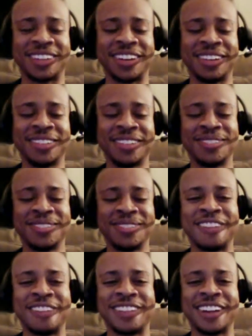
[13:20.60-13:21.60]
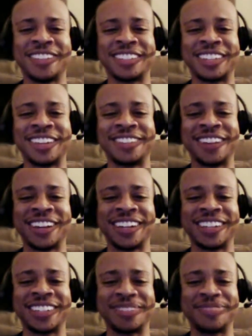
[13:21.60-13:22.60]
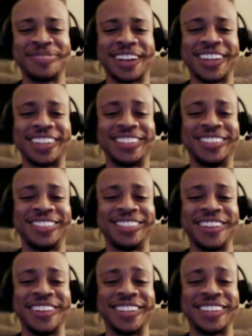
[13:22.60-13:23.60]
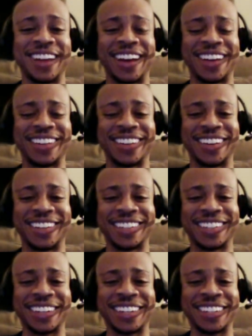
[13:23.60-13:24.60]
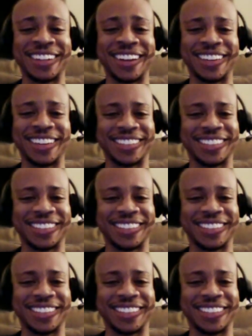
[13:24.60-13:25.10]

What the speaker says: like, oh, right when I was getting ready to jump back on Red Hood and the Outlaws, I guess not.